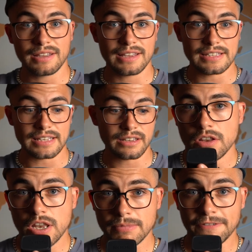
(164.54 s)
Easy.
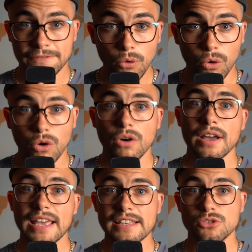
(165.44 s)
Number 4
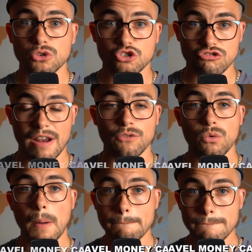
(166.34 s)
is your
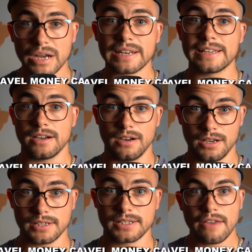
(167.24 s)
travel money card.